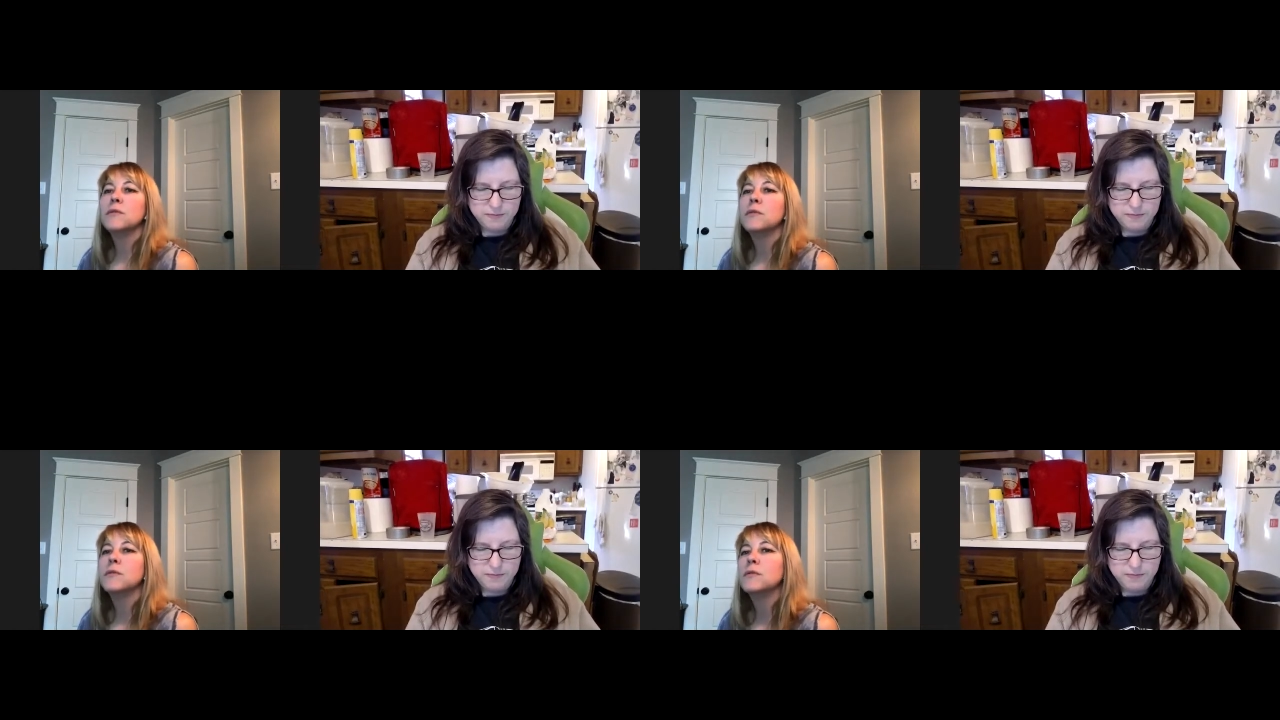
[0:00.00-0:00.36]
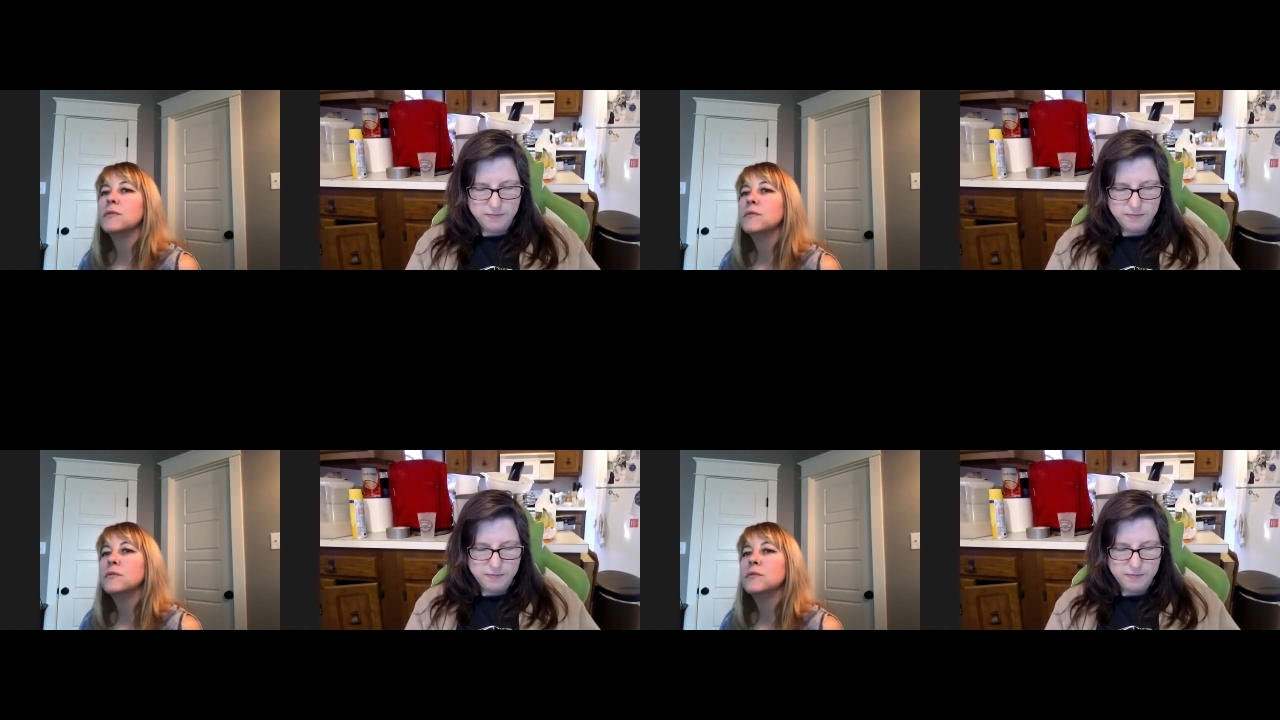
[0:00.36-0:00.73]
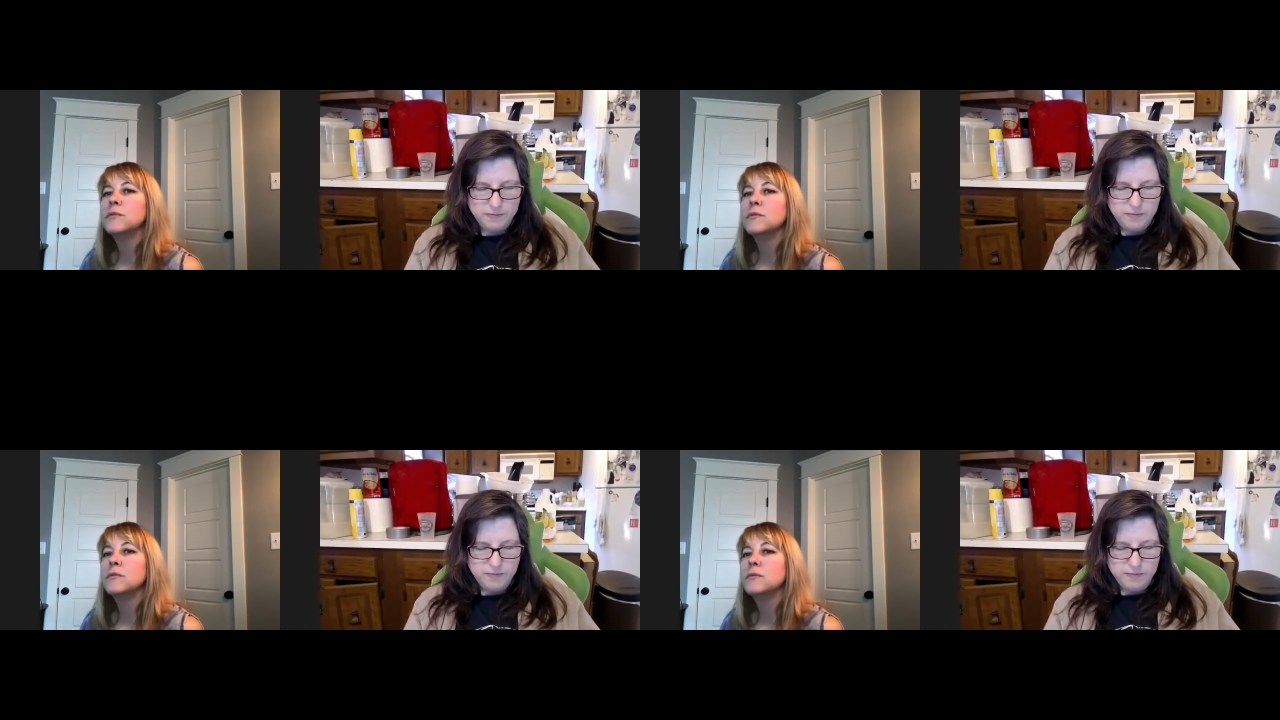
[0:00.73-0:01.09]

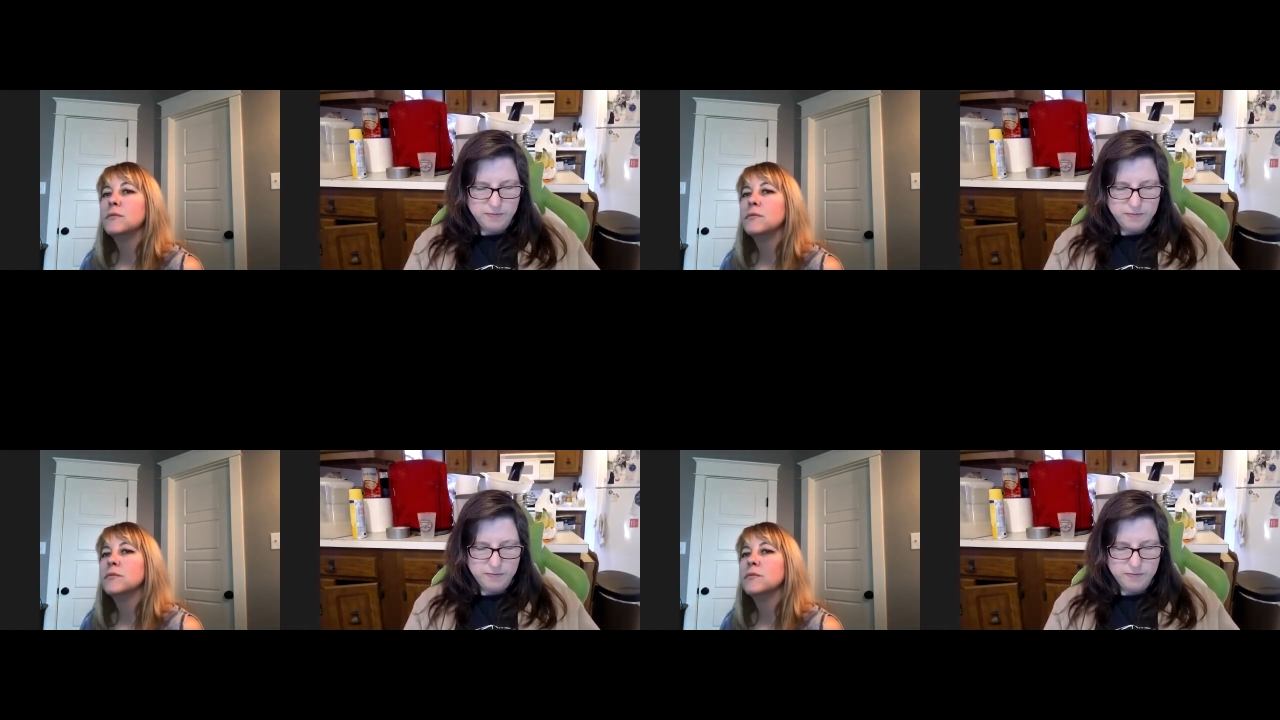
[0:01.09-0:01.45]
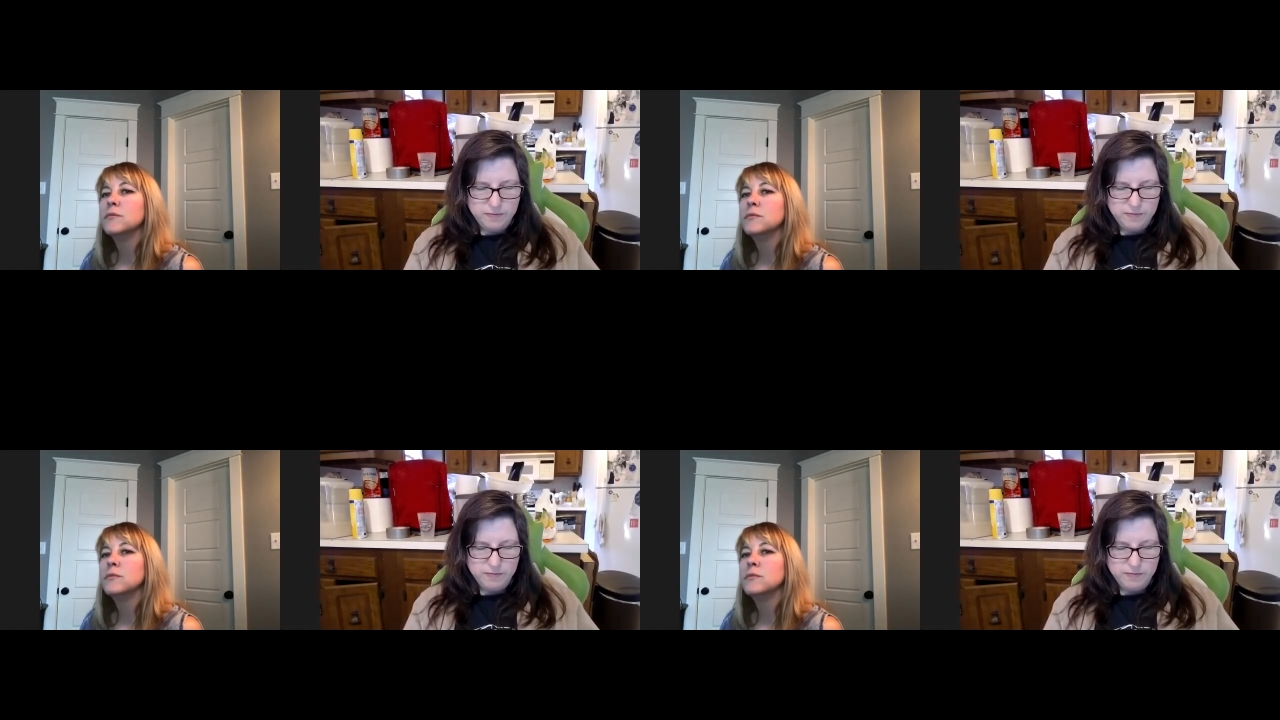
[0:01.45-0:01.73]
[no speech]